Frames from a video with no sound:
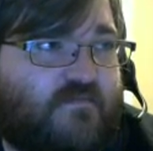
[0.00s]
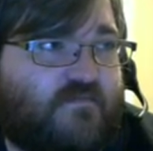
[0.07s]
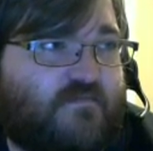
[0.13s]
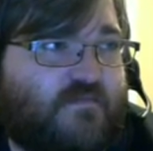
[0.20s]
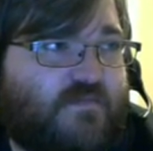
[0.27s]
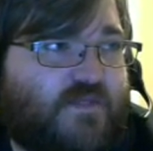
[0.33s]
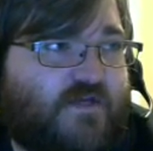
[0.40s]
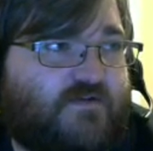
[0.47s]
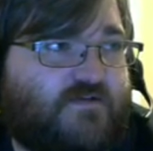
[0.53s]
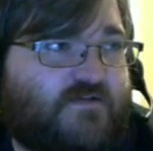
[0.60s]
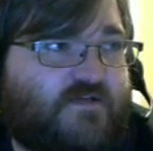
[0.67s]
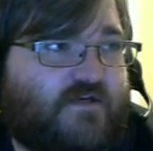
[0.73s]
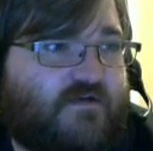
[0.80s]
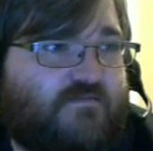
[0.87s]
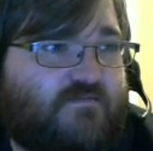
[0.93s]
Delta
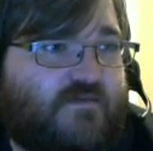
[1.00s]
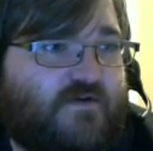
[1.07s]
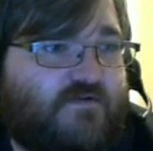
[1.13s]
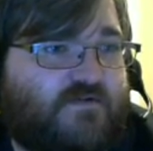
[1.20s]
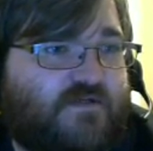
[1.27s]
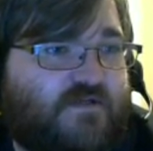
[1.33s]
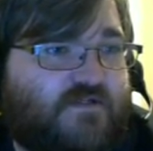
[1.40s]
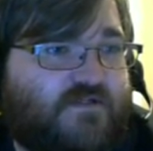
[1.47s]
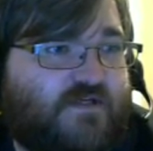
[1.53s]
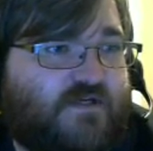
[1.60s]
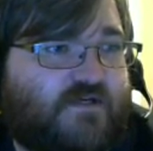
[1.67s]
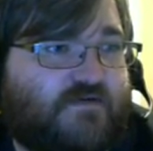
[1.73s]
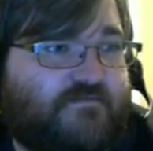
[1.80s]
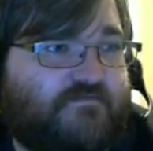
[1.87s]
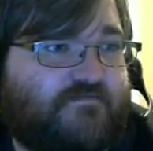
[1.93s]
time goes into tick.
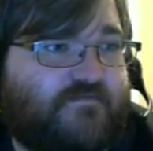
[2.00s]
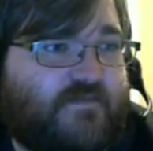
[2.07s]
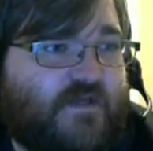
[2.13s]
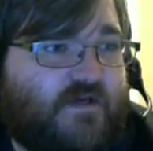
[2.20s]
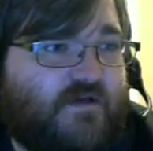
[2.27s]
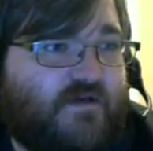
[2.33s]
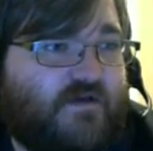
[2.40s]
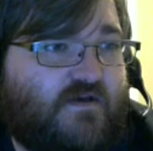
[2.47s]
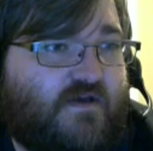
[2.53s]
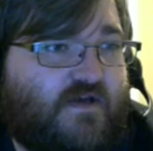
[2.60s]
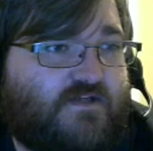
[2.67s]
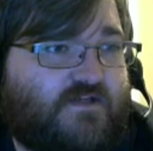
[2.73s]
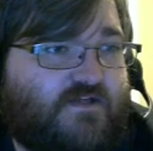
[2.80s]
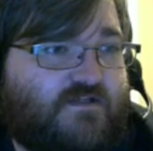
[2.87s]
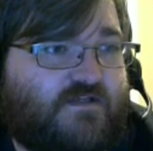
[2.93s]
As
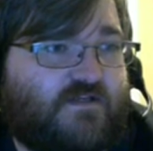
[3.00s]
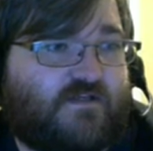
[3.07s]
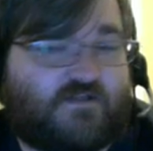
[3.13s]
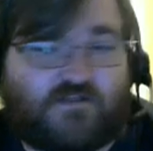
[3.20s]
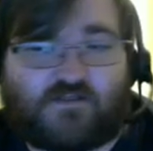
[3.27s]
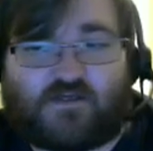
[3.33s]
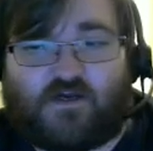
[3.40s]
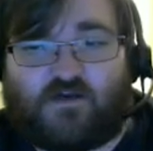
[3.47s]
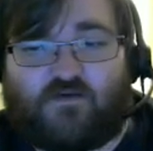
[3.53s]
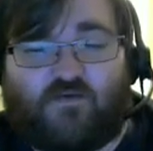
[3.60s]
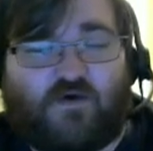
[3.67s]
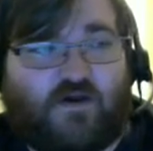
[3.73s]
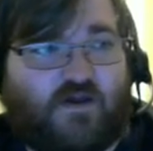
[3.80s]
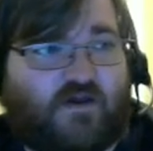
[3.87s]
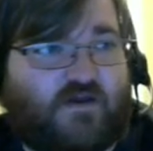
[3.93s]
you can see, this is kind of
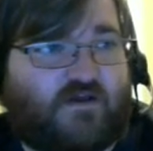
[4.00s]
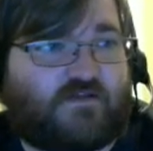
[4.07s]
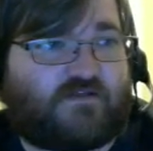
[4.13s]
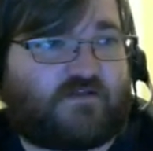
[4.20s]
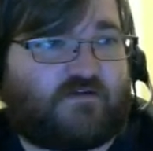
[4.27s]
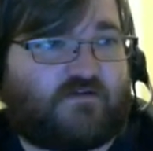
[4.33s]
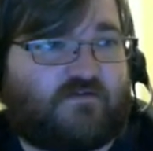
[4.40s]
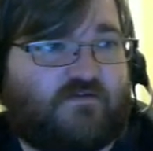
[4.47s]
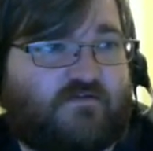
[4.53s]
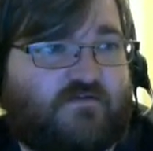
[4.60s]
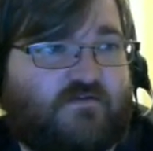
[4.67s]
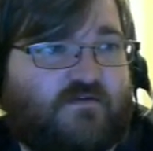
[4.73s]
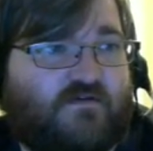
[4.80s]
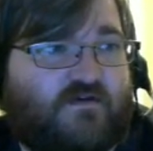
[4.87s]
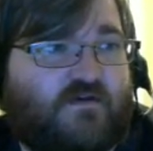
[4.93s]
why it gets a little
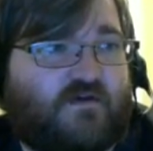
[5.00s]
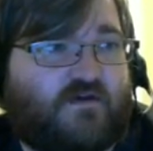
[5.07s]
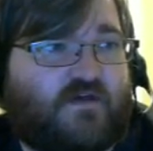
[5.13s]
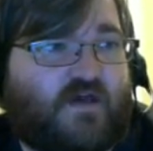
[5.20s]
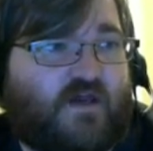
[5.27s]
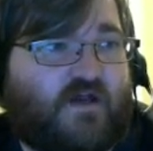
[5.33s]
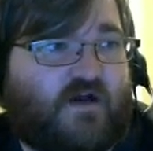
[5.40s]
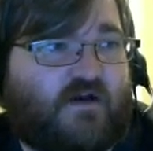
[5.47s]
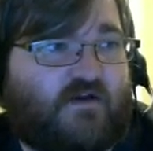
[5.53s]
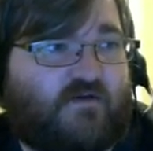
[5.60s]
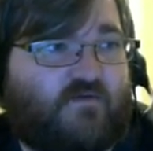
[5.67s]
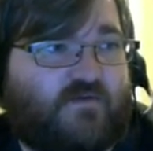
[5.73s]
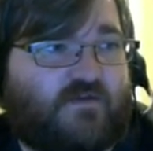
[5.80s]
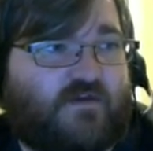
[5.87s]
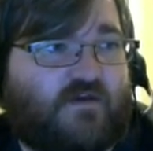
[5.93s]
chaotic
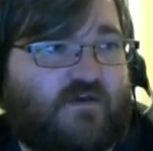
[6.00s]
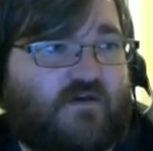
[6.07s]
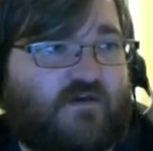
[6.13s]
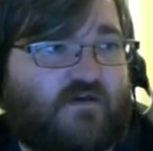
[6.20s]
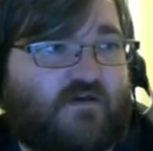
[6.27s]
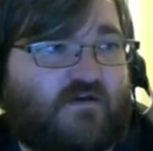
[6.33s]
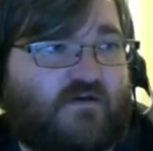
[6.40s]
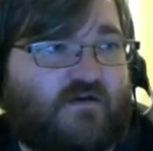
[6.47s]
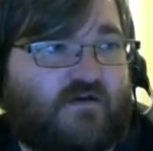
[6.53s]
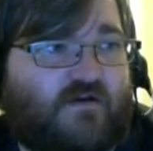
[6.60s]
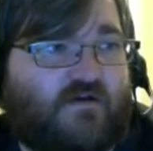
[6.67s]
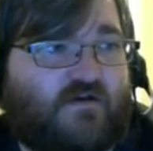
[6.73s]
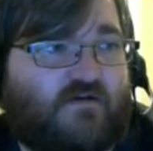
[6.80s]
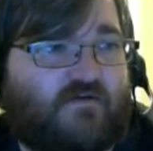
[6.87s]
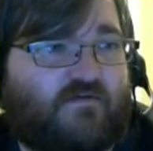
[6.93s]
with the
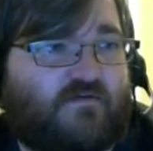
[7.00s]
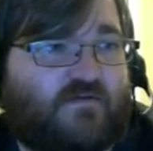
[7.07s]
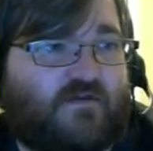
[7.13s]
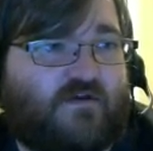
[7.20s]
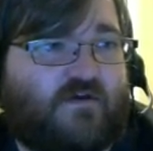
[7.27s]
node